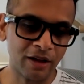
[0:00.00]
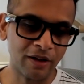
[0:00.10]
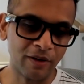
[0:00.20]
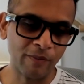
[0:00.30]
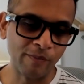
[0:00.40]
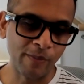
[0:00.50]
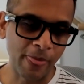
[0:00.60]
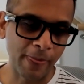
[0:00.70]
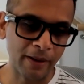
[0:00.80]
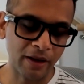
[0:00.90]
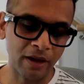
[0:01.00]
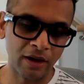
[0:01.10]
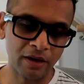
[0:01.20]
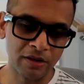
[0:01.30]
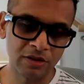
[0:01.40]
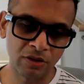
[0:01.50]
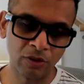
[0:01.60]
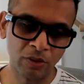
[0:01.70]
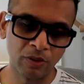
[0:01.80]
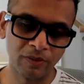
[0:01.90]
And
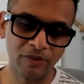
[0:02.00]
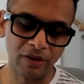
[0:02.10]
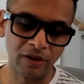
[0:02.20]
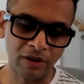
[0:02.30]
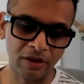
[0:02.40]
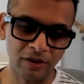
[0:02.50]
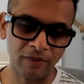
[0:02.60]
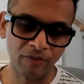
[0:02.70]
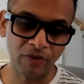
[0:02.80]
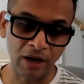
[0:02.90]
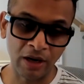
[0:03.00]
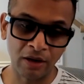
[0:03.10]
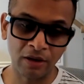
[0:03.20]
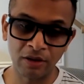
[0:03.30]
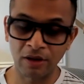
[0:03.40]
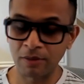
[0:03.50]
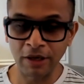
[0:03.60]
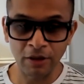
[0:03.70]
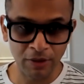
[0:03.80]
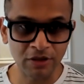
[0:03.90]
so, and there are
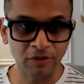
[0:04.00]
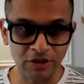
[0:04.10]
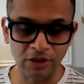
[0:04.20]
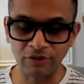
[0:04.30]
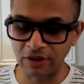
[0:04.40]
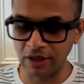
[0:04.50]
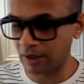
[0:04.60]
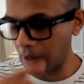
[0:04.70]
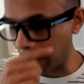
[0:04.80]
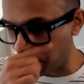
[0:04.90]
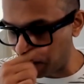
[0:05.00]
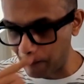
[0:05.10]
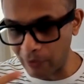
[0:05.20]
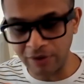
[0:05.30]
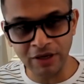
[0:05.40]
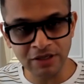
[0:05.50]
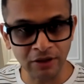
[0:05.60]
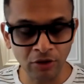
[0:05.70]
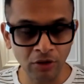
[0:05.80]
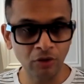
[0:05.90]
many ways of achieving that. And one way
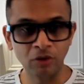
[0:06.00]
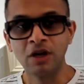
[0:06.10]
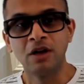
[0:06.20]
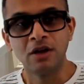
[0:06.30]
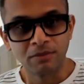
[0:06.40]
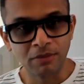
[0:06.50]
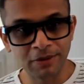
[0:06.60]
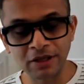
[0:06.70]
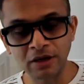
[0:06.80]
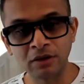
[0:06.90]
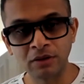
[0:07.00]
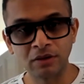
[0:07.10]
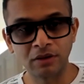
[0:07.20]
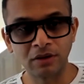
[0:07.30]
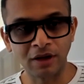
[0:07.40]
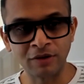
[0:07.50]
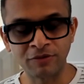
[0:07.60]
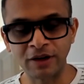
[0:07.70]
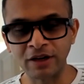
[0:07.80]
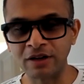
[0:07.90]
is I thought, oh, maybe then
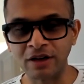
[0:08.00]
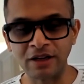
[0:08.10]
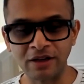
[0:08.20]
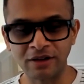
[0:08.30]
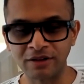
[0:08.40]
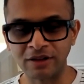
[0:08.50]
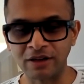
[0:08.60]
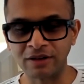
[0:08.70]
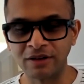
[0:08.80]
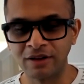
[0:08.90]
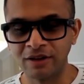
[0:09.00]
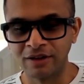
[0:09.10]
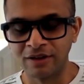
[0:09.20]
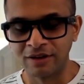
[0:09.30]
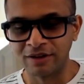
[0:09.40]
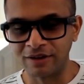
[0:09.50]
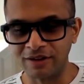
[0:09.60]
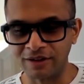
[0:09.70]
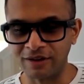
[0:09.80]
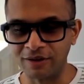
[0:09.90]
I'll find an idea that,
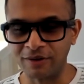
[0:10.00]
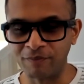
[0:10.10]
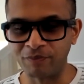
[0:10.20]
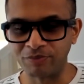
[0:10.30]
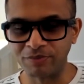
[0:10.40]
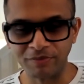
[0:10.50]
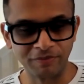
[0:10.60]
um,